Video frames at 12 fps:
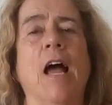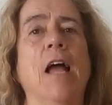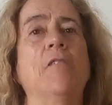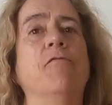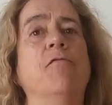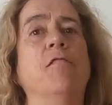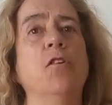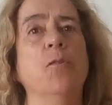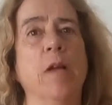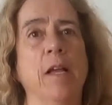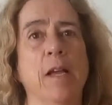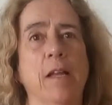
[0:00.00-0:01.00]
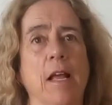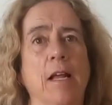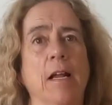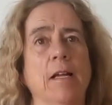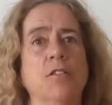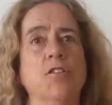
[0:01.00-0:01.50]
I flew in, and
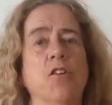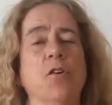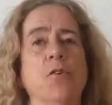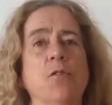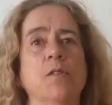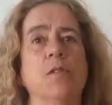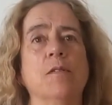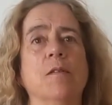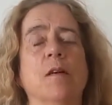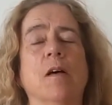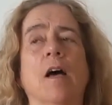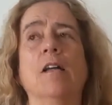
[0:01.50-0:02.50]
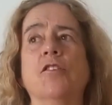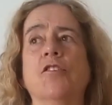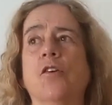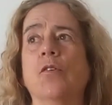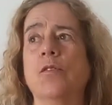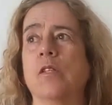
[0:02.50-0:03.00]
I I
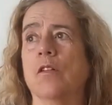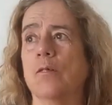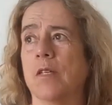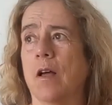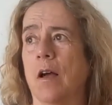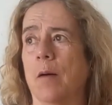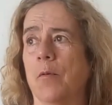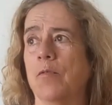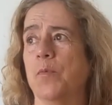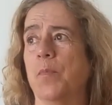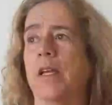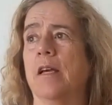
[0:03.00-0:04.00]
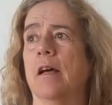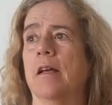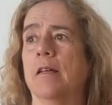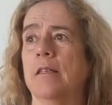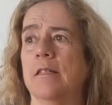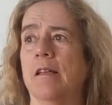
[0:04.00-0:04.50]
chose Los Cabos
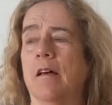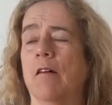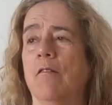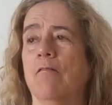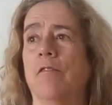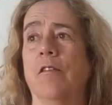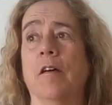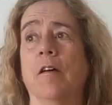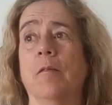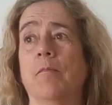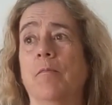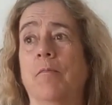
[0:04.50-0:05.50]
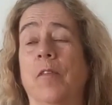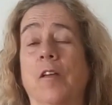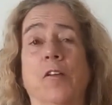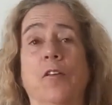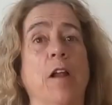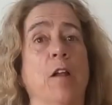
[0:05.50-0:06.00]
because of the
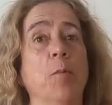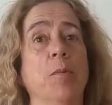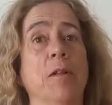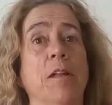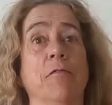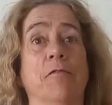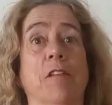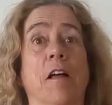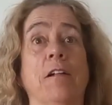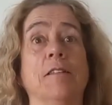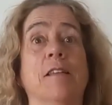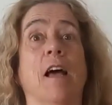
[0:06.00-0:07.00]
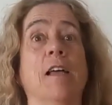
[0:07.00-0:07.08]
good airplane flights. I